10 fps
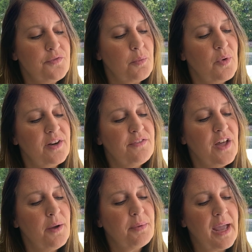from one of the
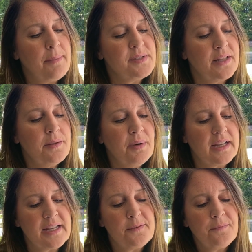hubcaps on the
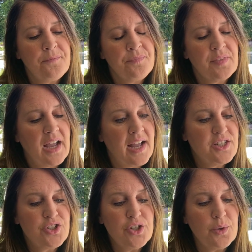buggy. I
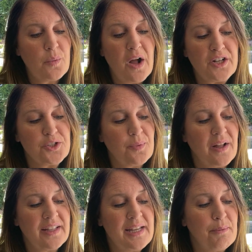stood and watched
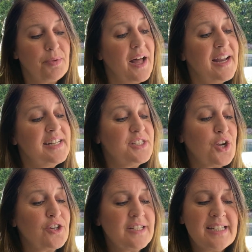while he applied his
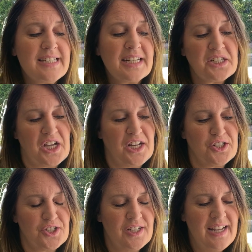artistic
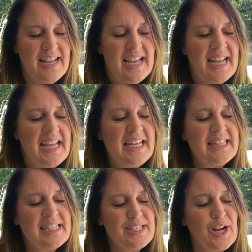touch.
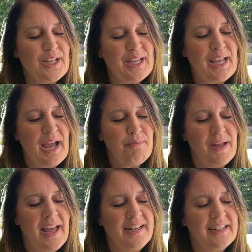In the stocking cap
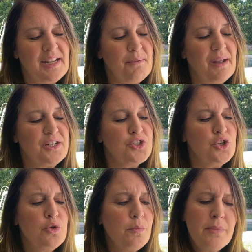head, he made
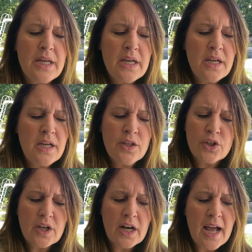2
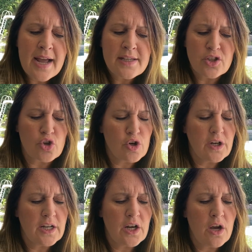mean-looking eyes, a
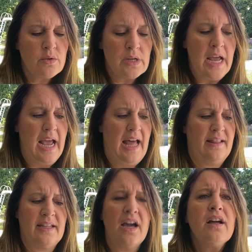crooked nose,
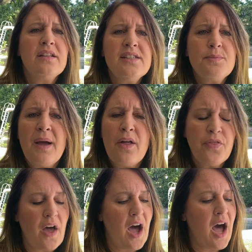and the ugliest mouth
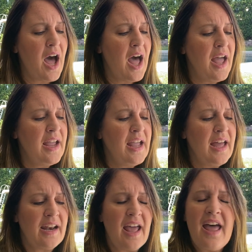I
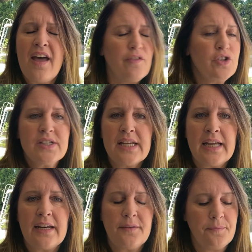had ever
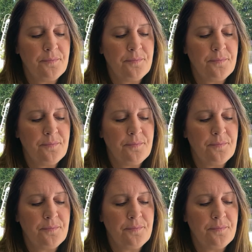seen.